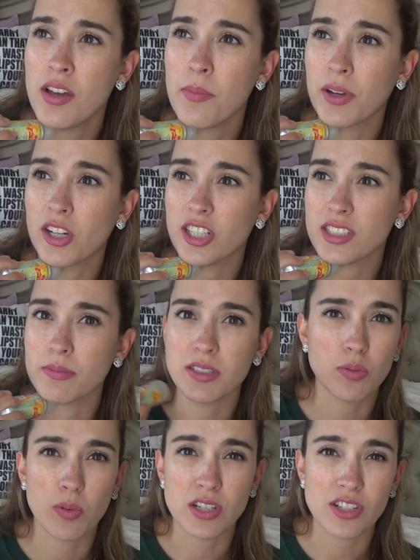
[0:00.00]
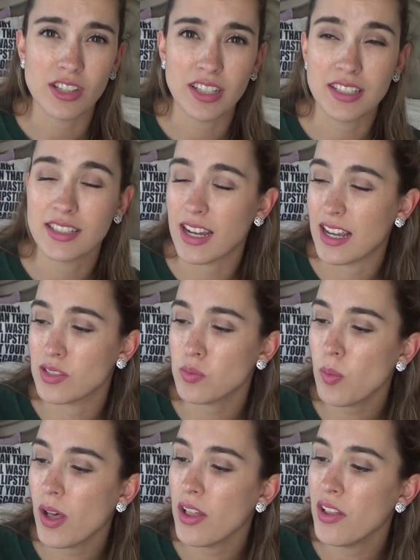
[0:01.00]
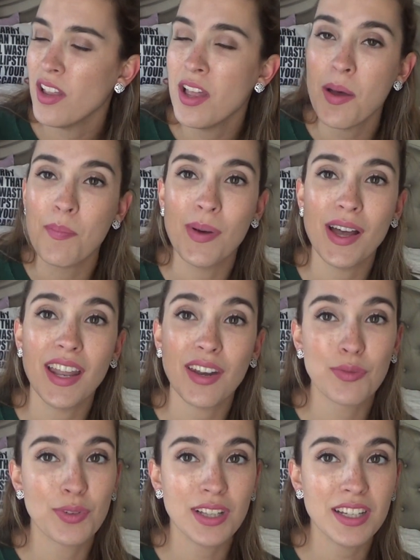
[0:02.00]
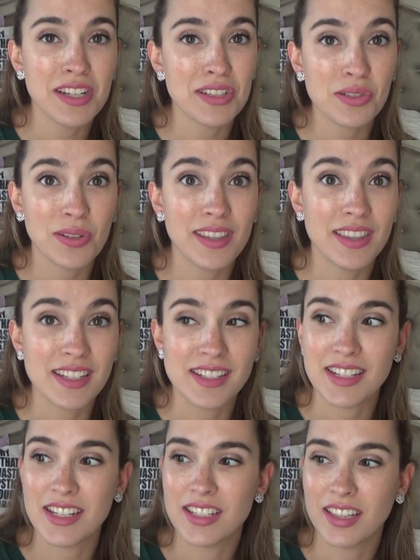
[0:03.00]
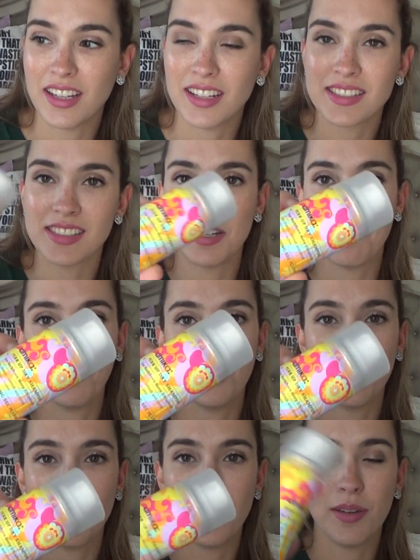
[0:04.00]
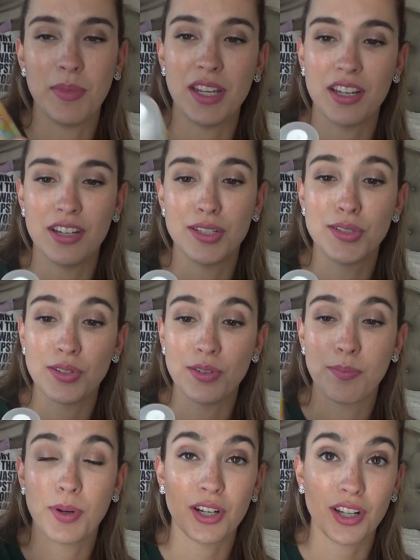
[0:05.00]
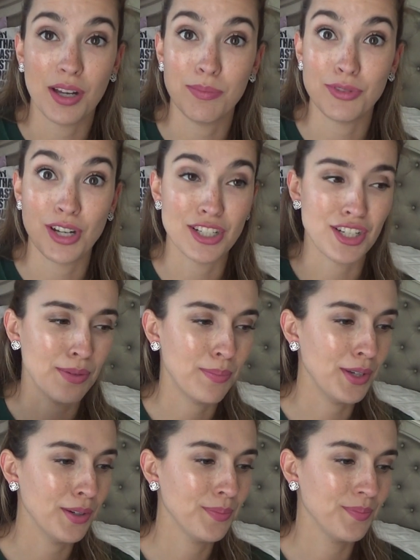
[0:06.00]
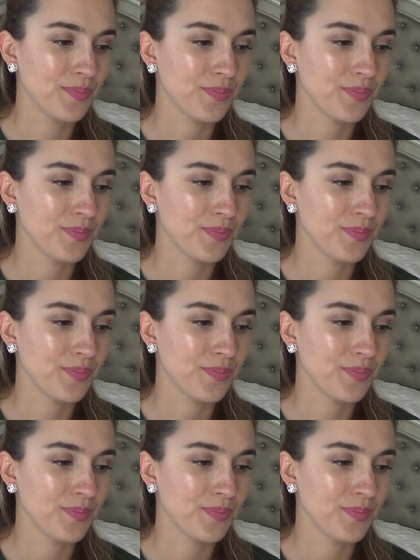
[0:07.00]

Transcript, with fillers: my Christmas wish list as well. But really enjoyed this deluxe sample, the Mika Perk Up Dry Shampoo.